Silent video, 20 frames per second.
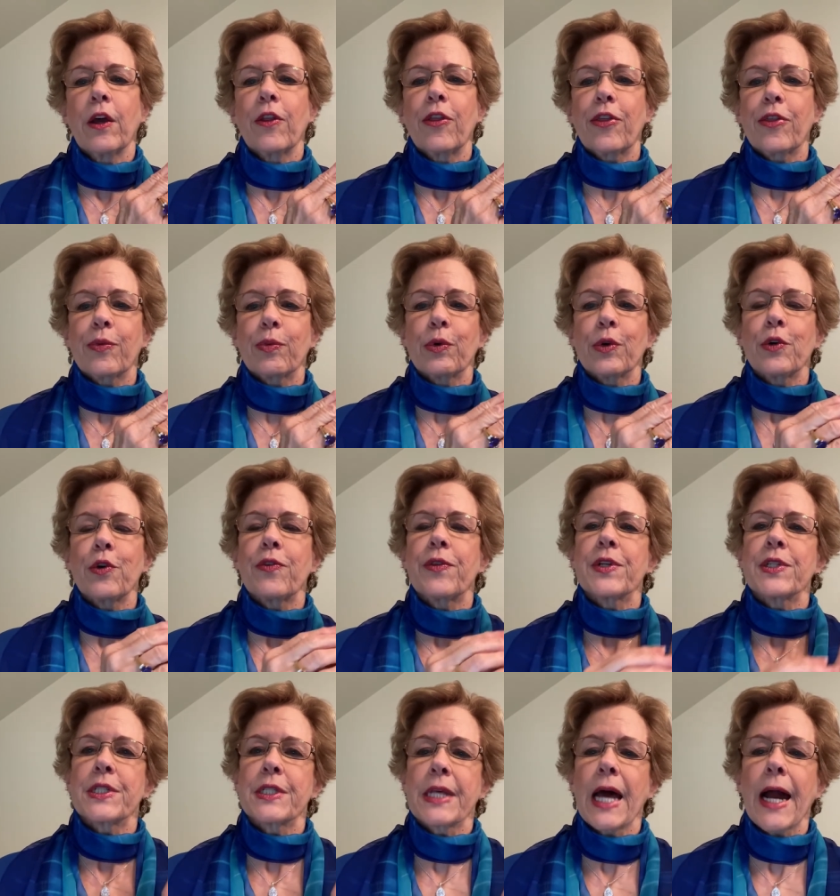through the
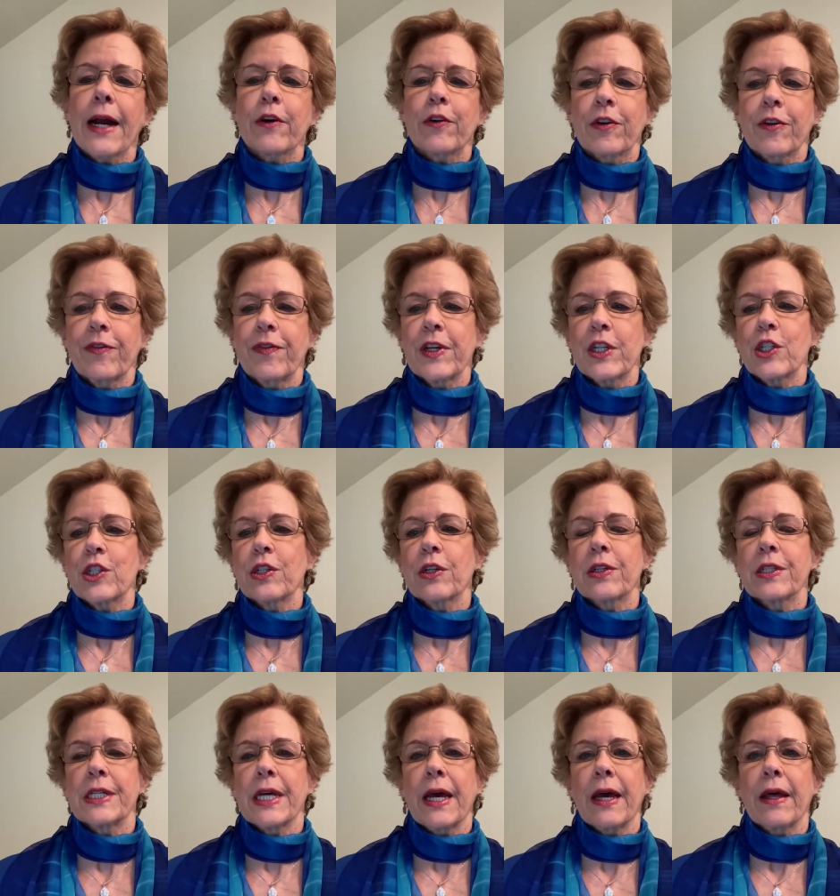sacrificial
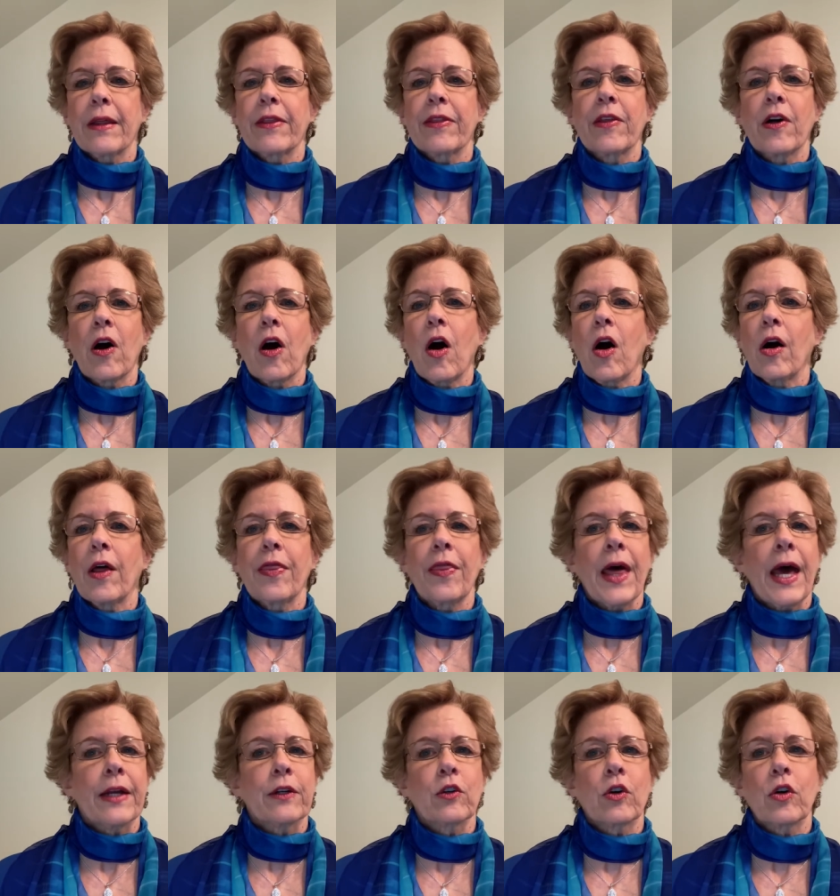death on
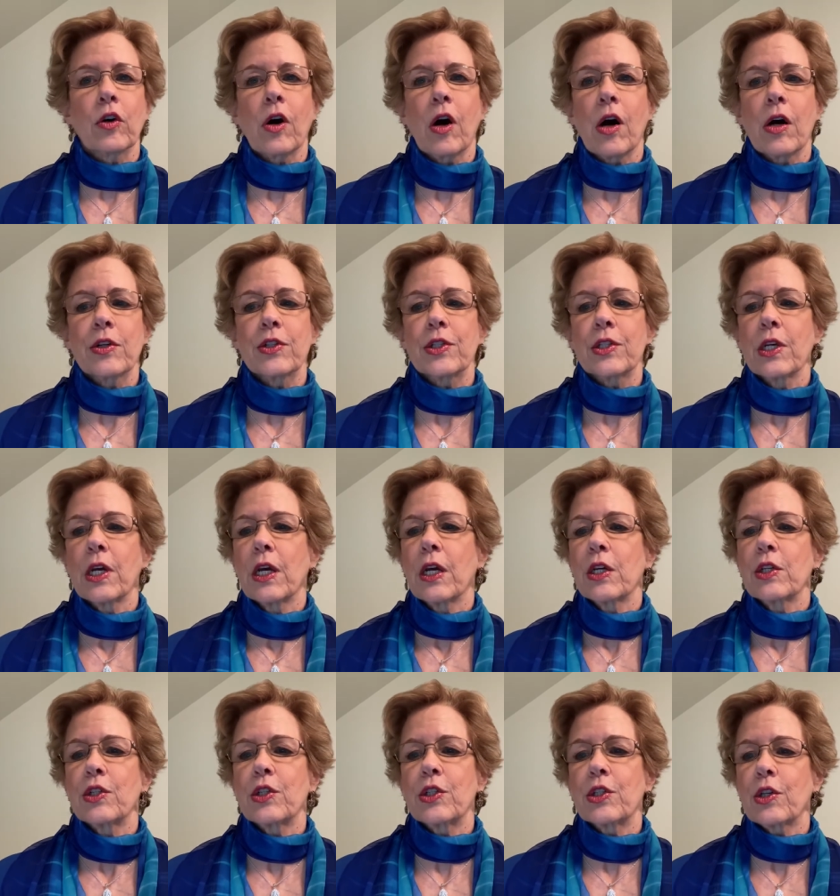that cross
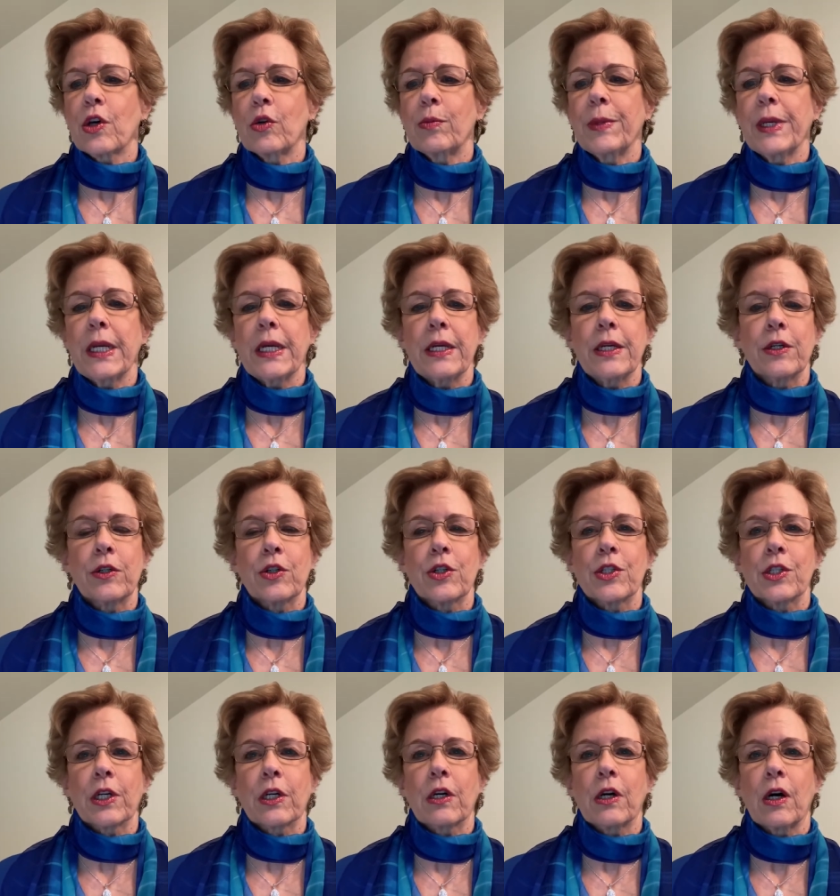so many
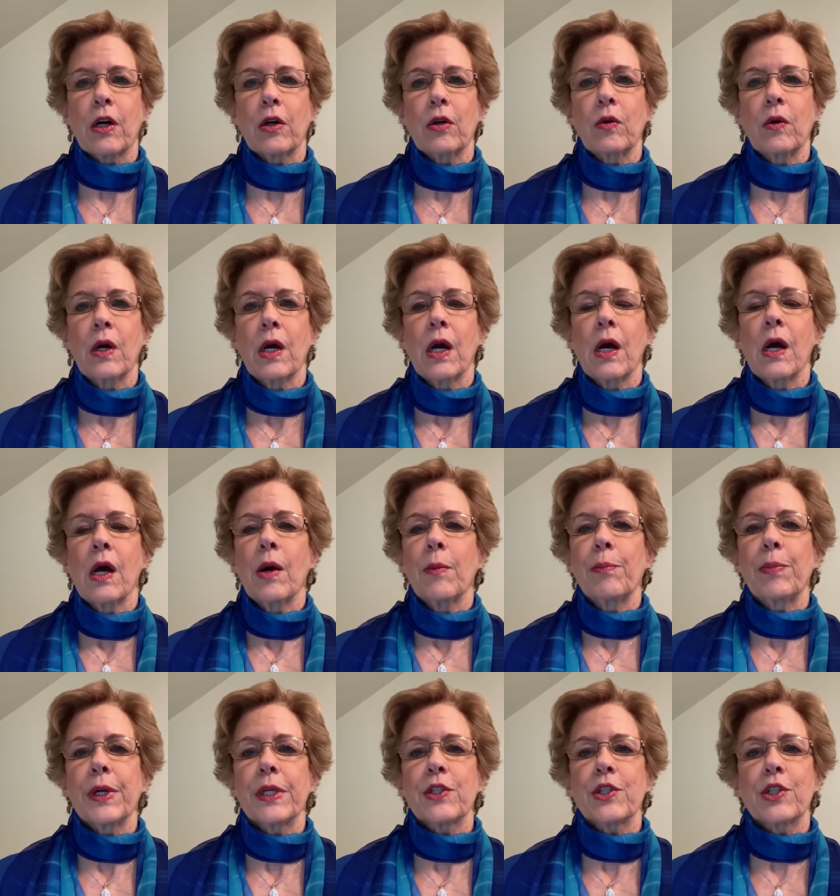years ago,
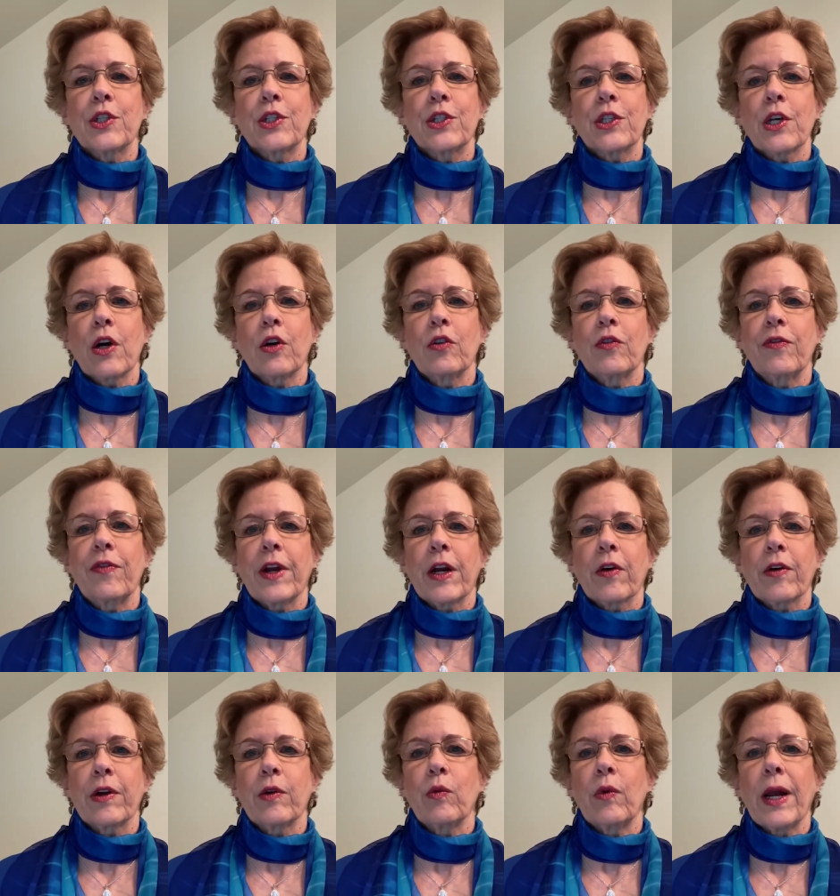but so
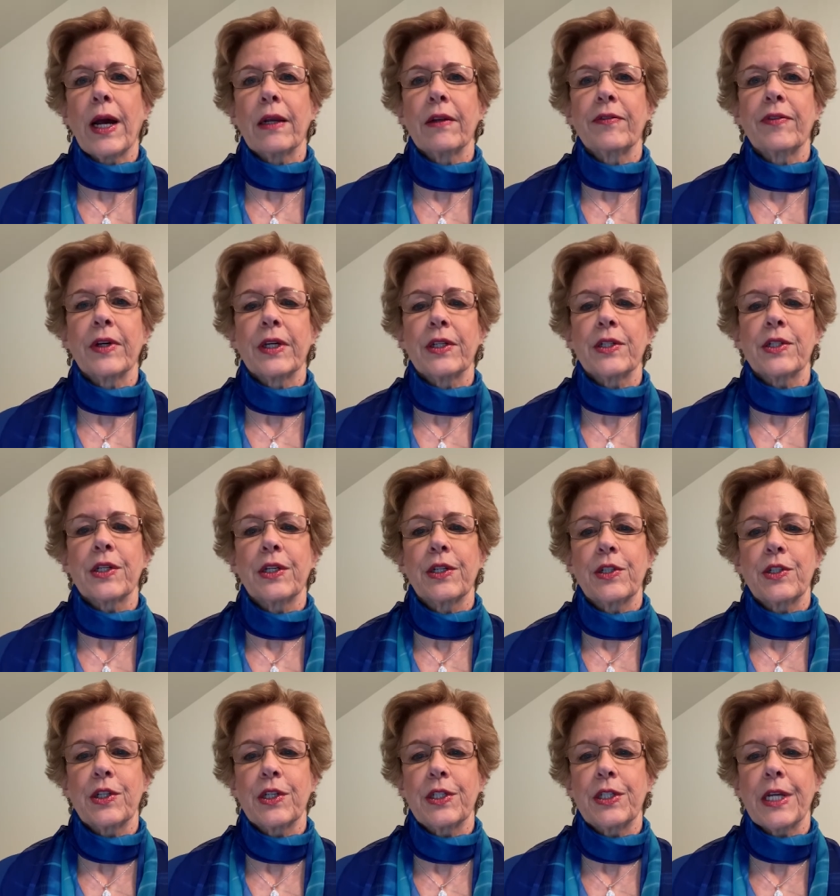very relevant
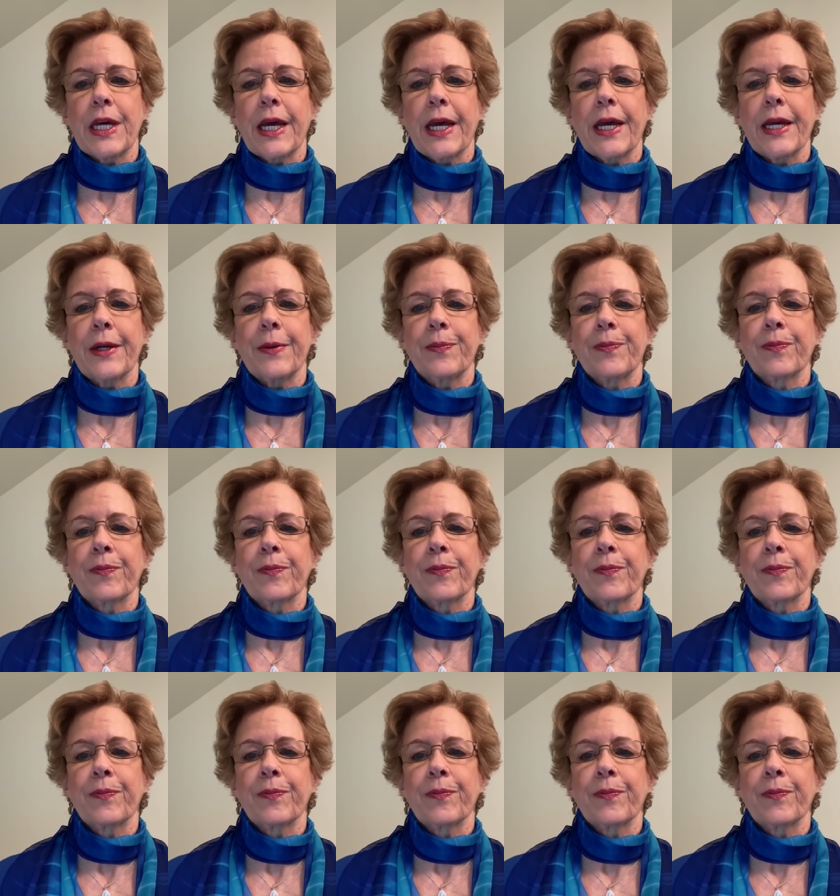today.